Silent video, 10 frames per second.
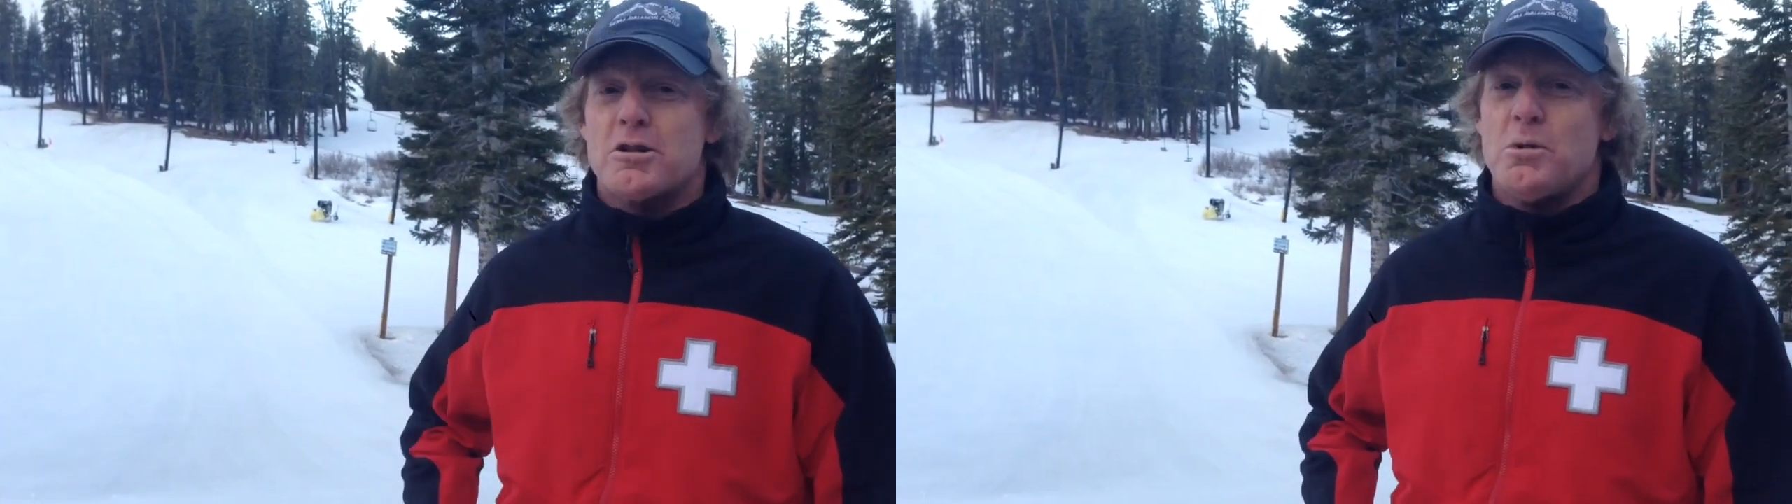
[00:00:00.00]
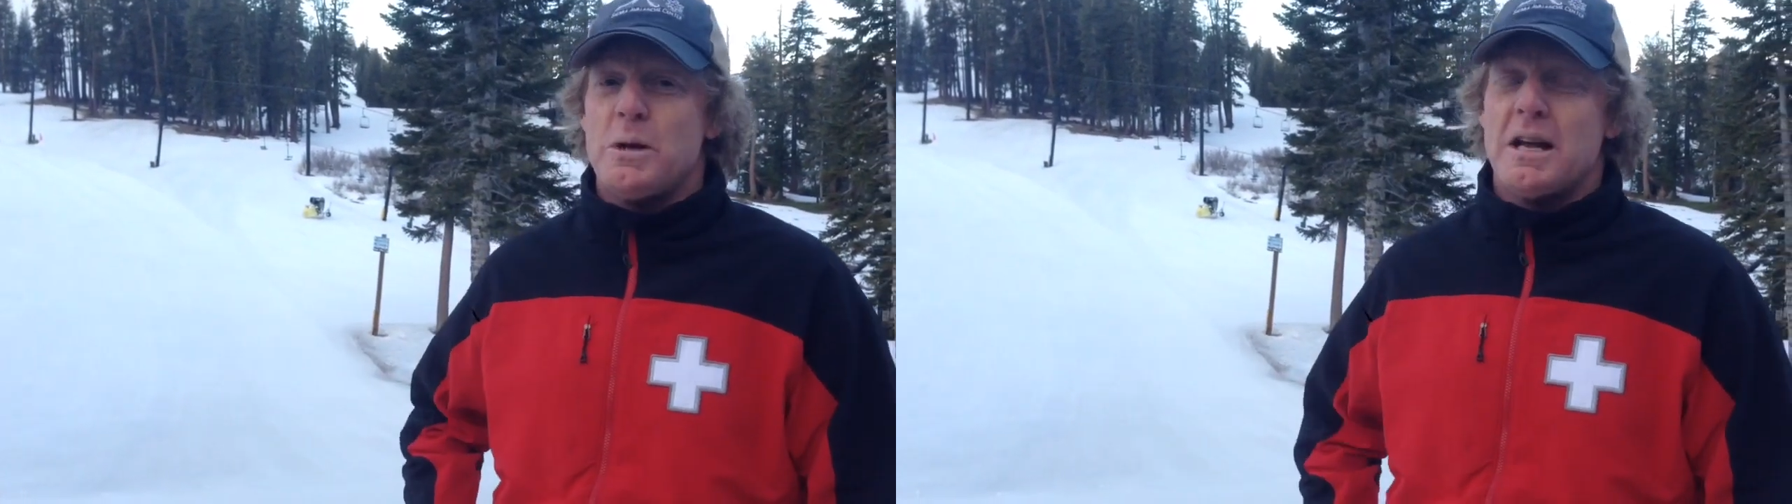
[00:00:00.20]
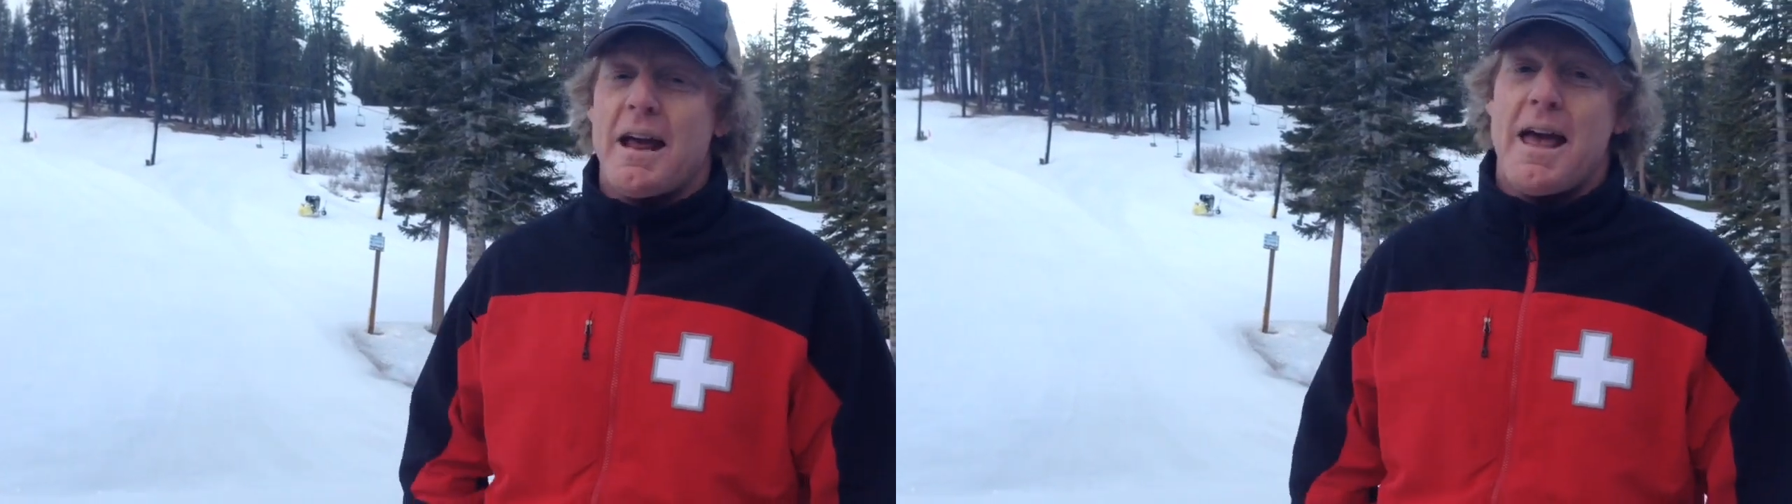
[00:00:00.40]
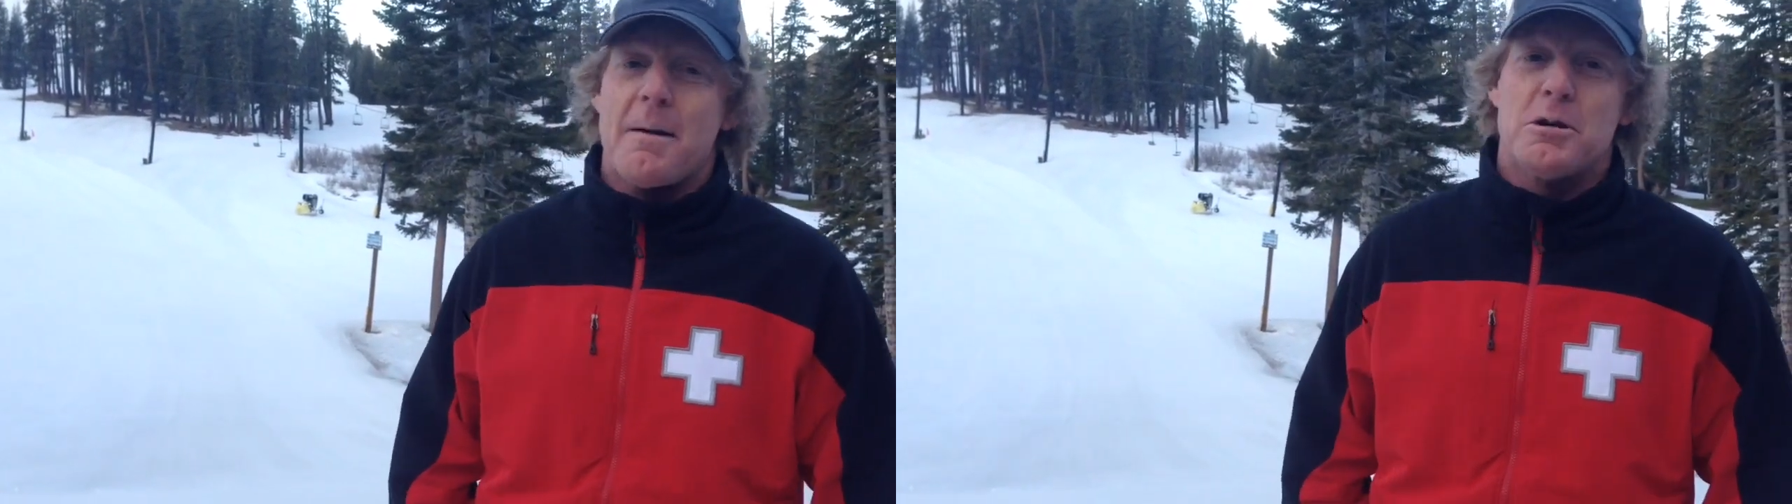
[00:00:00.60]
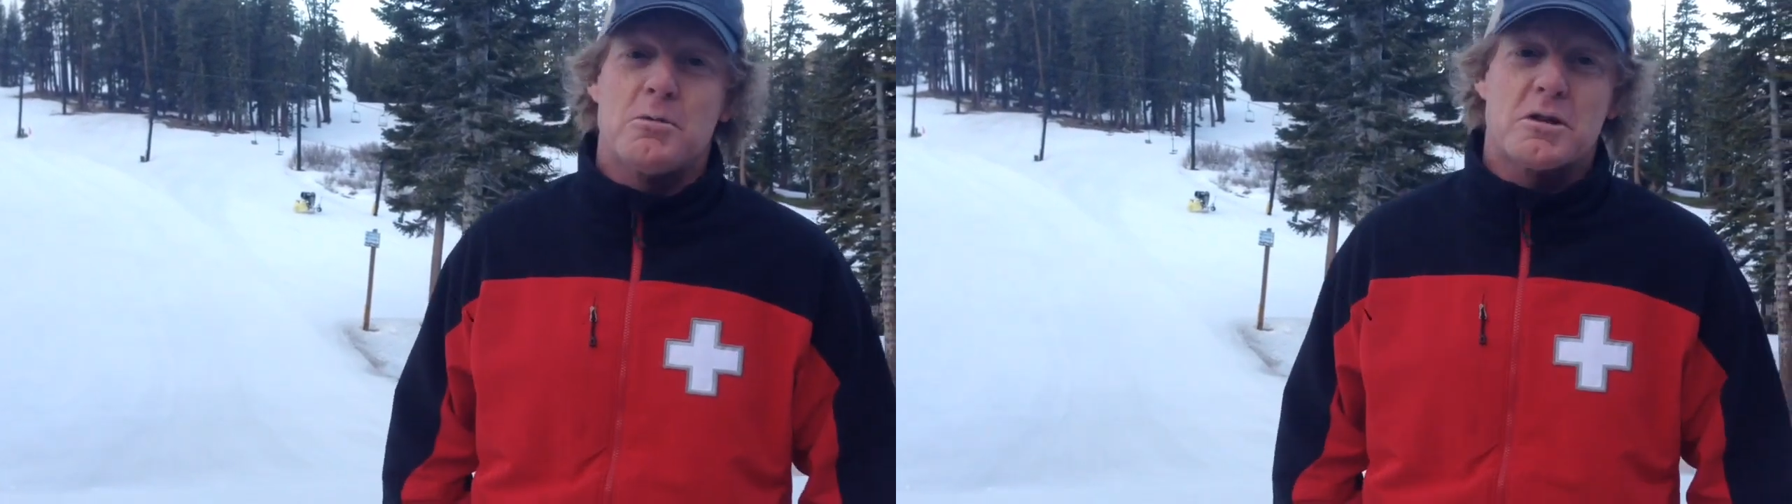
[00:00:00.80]
so we get
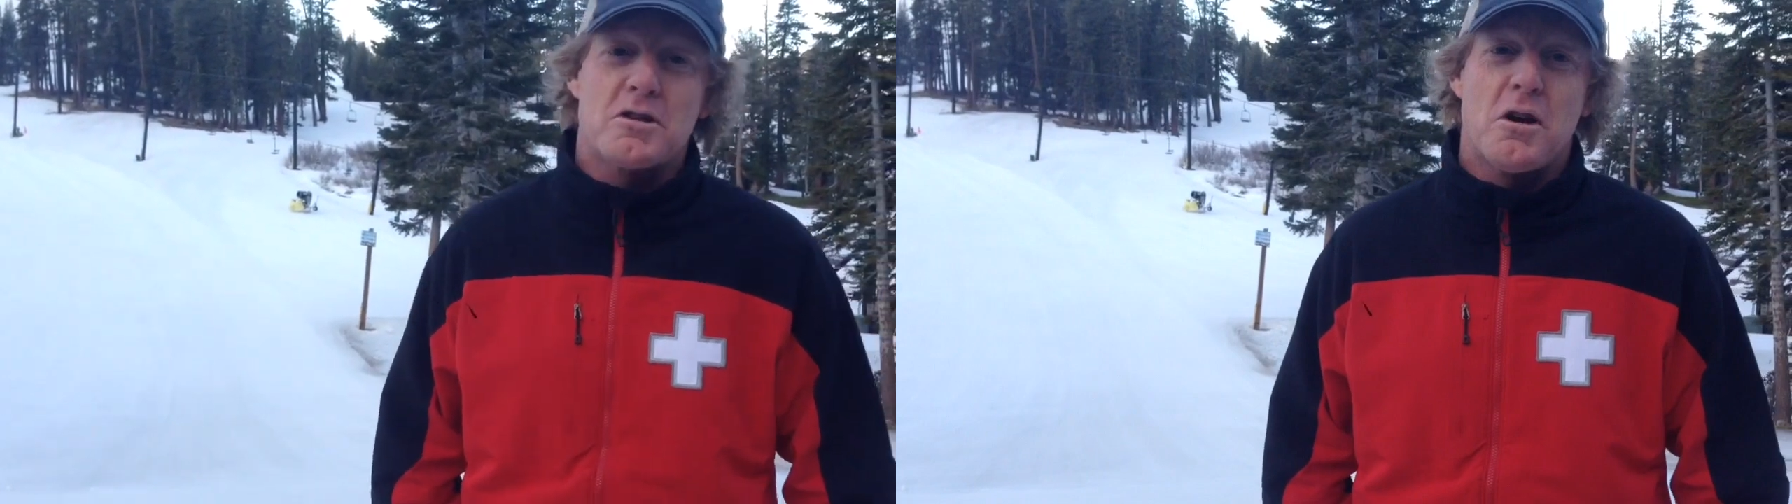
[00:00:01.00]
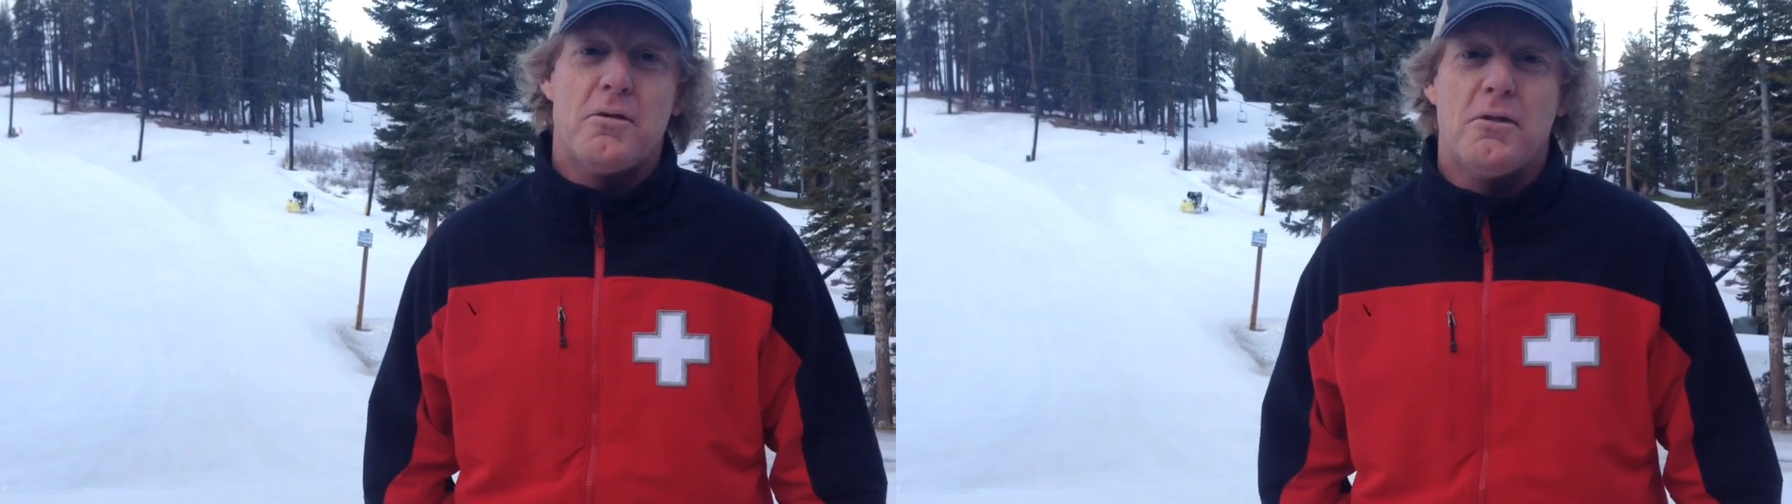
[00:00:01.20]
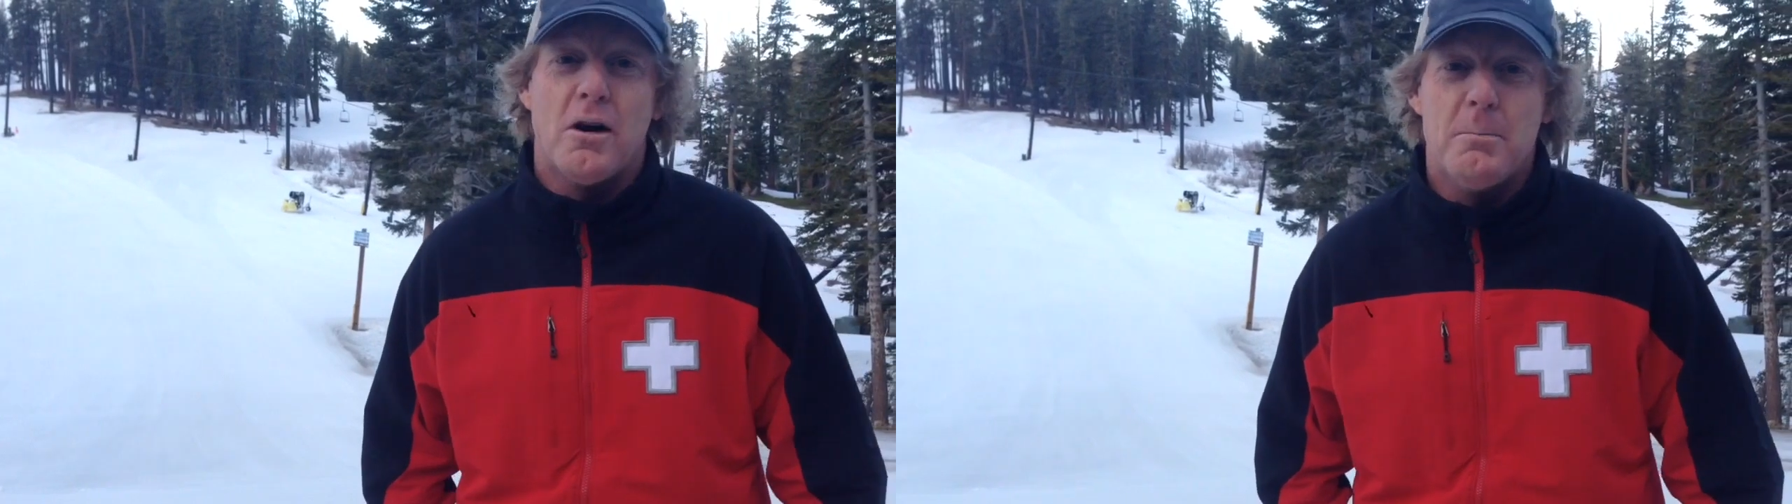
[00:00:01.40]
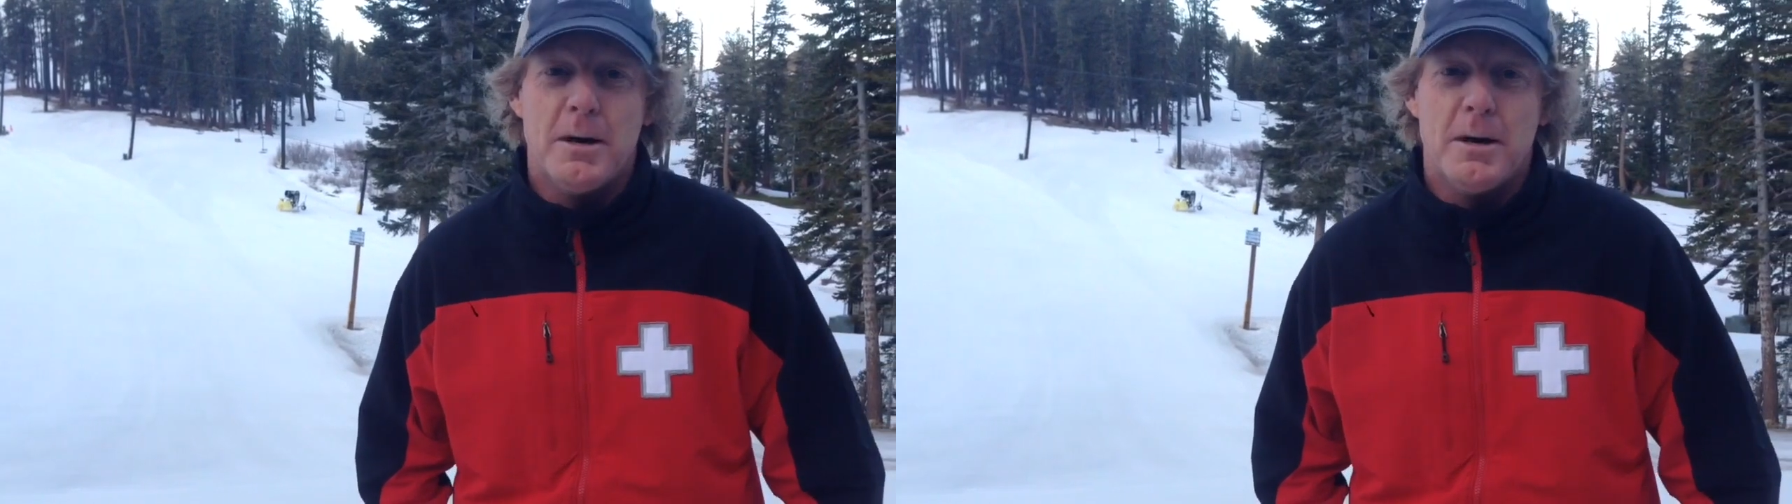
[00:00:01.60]
hammered with snowfall.